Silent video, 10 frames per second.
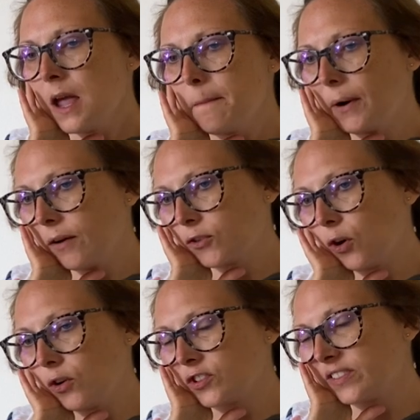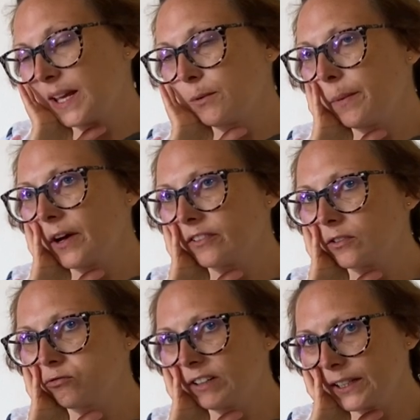But I've got a disabled
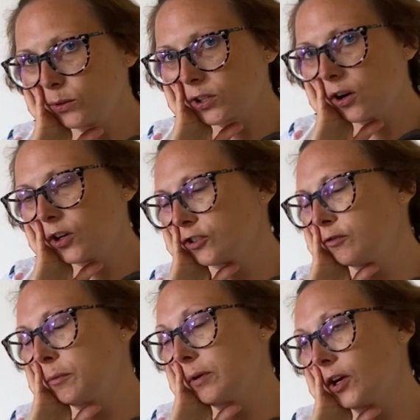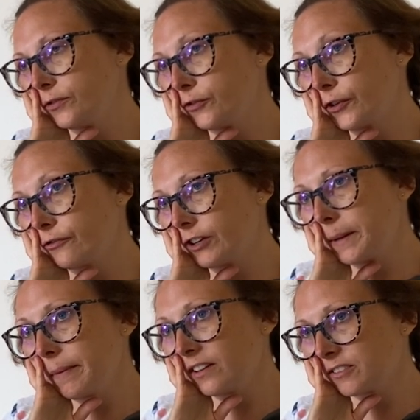person's rail card. I've applied for a
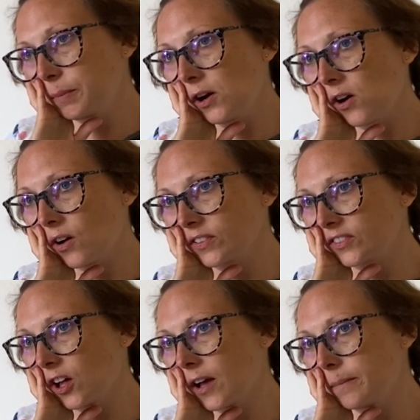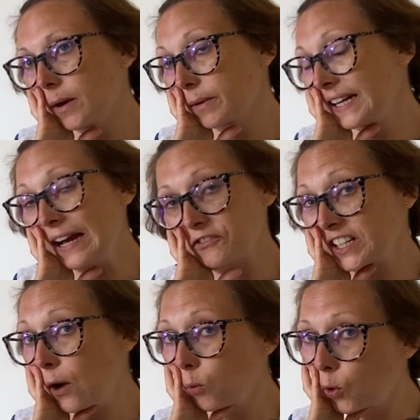free bus pass. Um, I'm going to have to
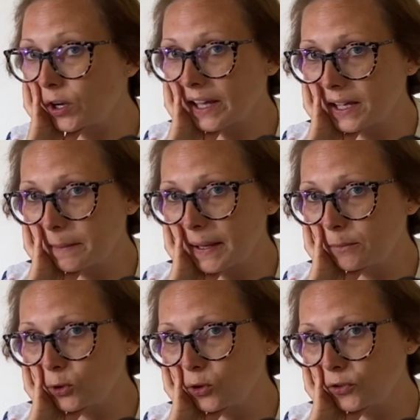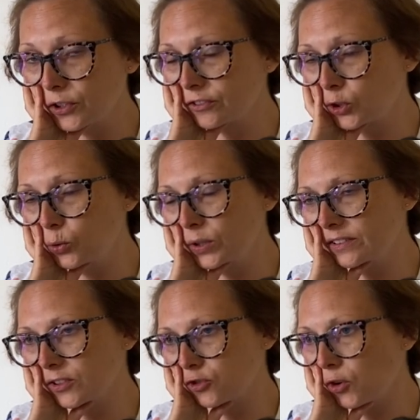get walking a bit more. The school
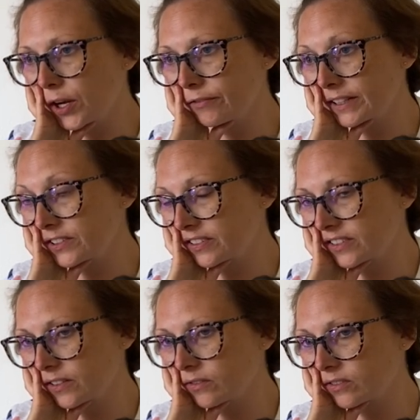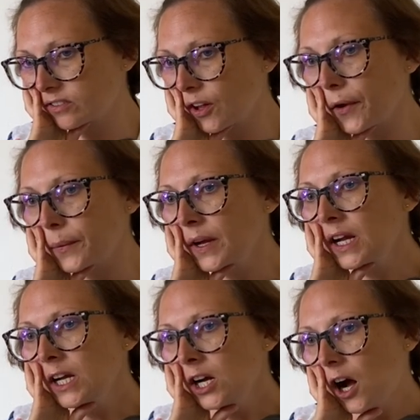isn't driving distance, so
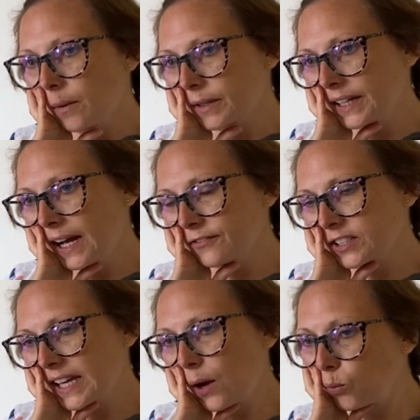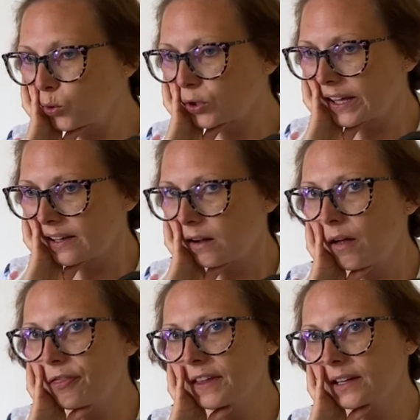I'm going to have to get walking.
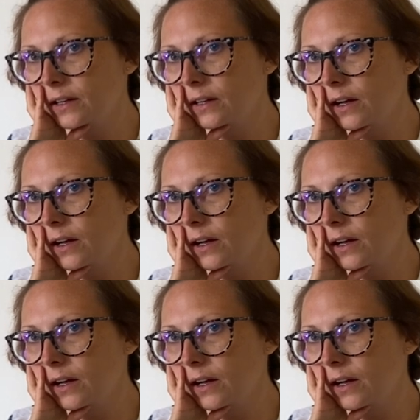I think.